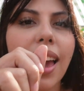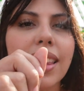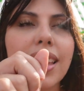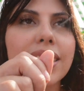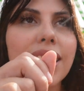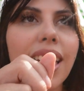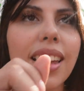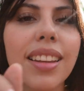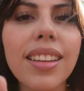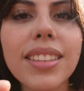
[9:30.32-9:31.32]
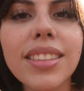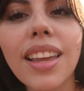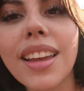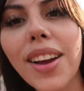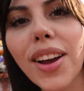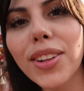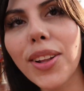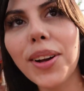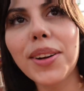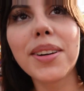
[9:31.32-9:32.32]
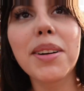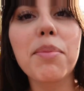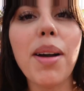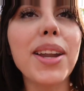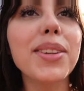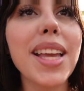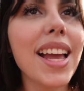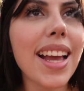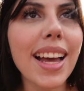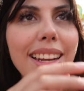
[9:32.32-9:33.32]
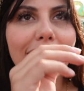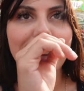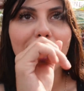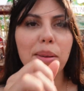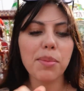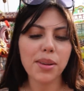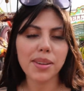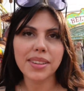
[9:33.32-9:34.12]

and they said, they said, hello, but I don't think I got it on camera.